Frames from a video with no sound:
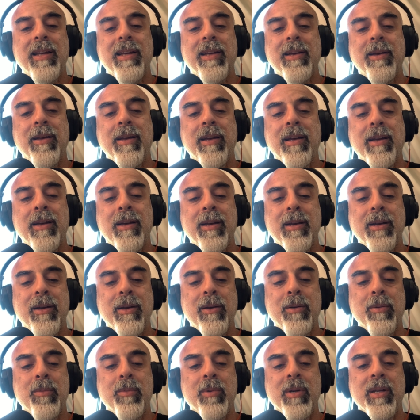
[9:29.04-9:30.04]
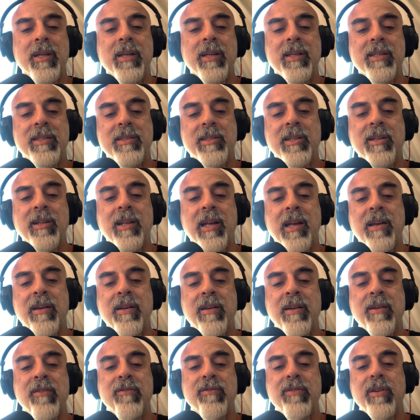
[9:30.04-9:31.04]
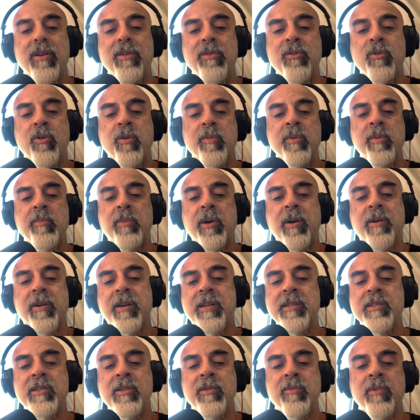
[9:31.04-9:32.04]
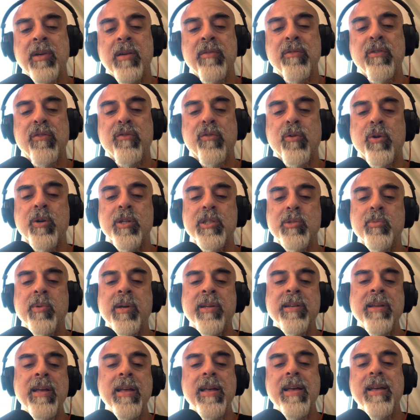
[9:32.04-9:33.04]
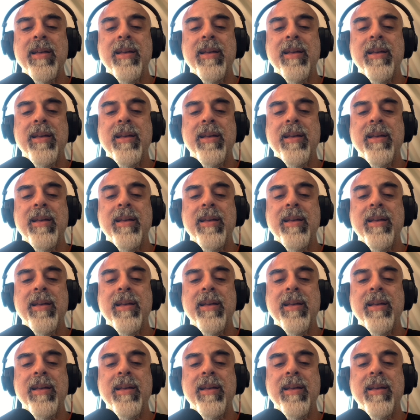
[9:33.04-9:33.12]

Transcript: we still have Norman Parkinson. We have a fourth one.